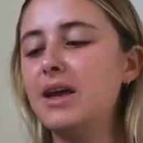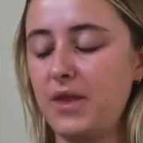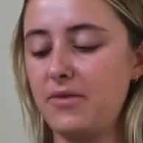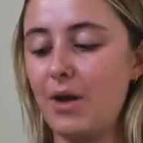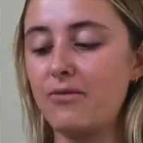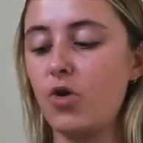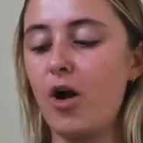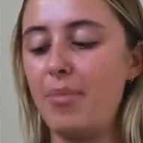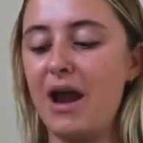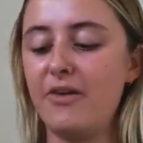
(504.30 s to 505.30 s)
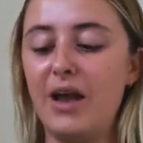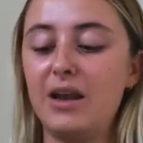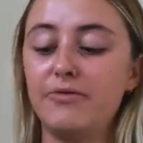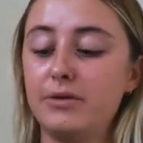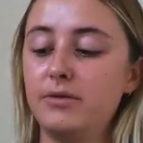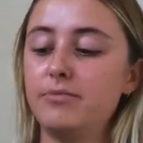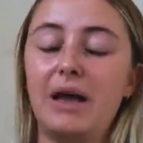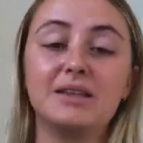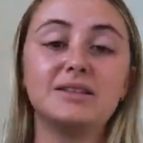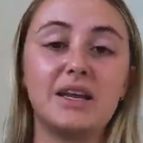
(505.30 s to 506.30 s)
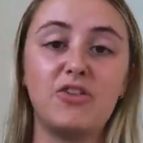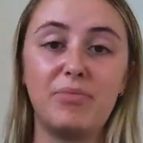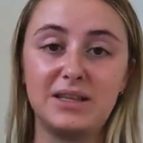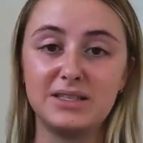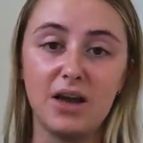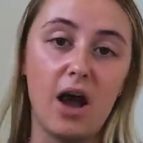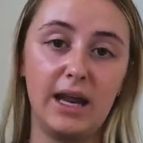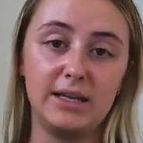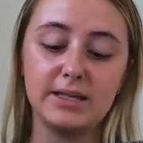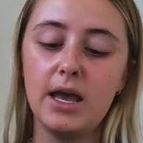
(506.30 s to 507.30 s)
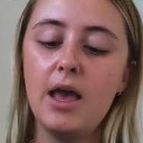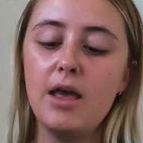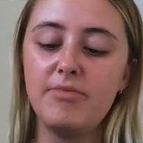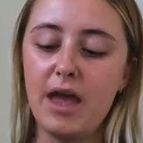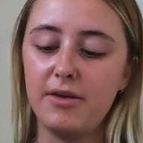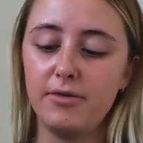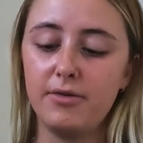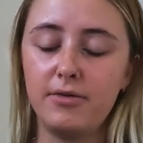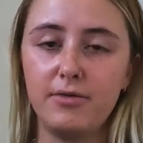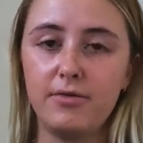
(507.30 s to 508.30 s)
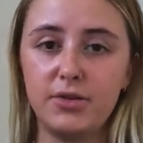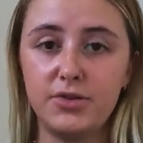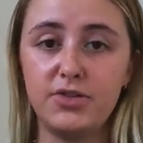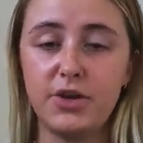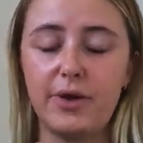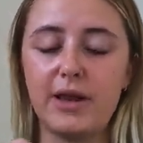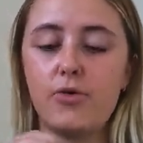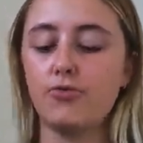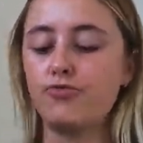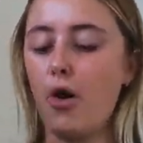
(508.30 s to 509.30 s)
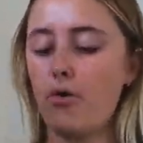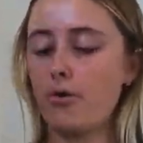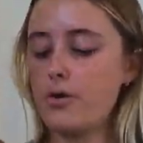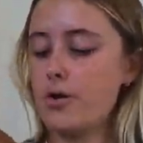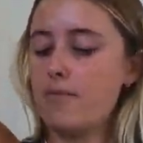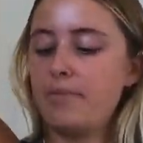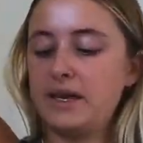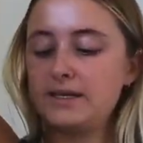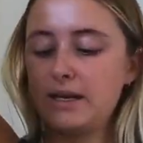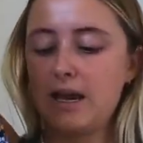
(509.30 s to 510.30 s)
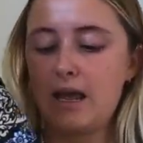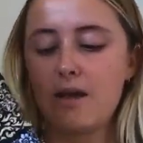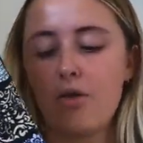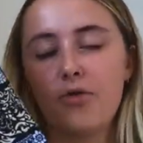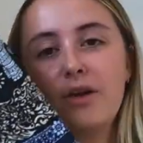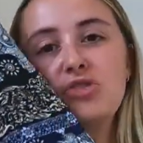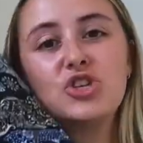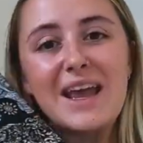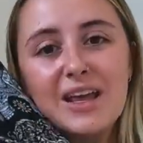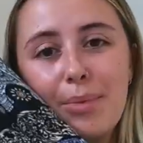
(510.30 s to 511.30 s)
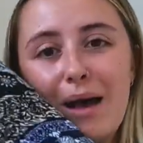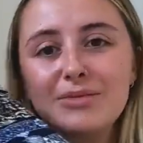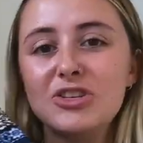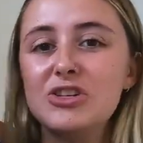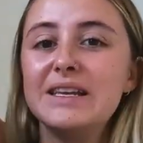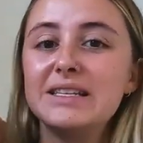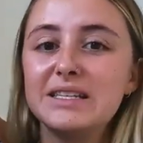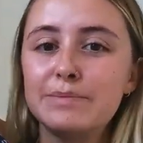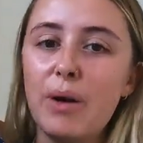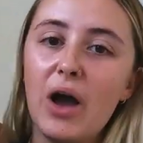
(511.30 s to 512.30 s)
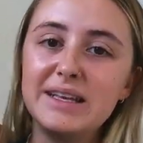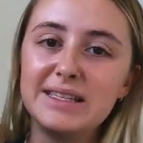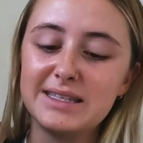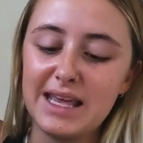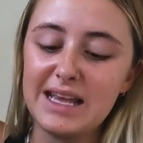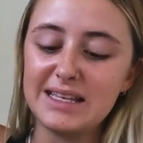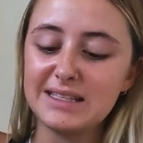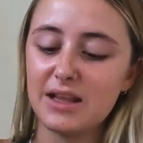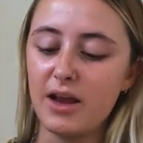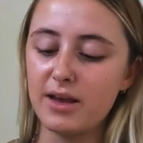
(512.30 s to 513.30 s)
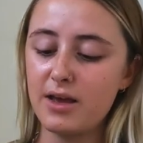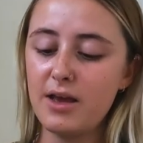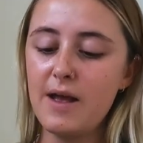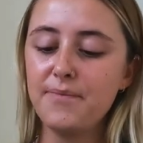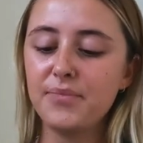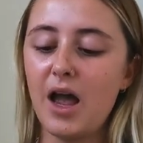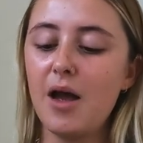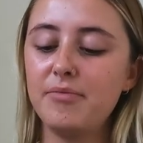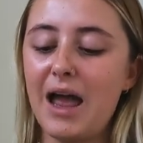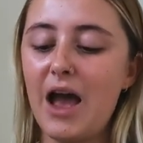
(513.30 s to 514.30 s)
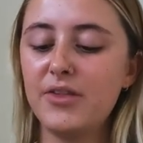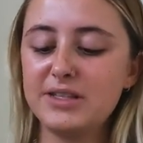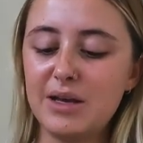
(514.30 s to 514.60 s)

If you haven't got a pair of elephant pants and you've been to Thailand, then you're doing it all wrong basically. Although Jacob absolutely despises these, like I'm now the